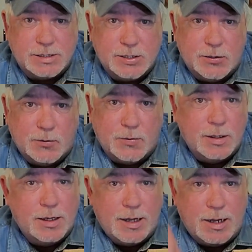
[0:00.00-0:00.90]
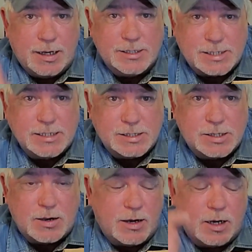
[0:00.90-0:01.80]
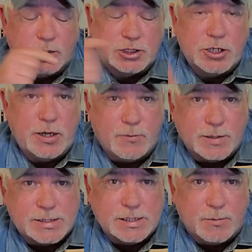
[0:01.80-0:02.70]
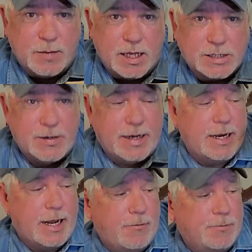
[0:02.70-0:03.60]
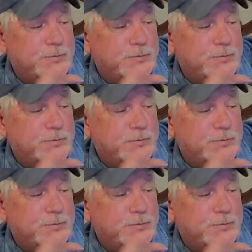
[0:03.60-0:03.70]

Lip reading: So let's get started. I'll show you what's in the box right now.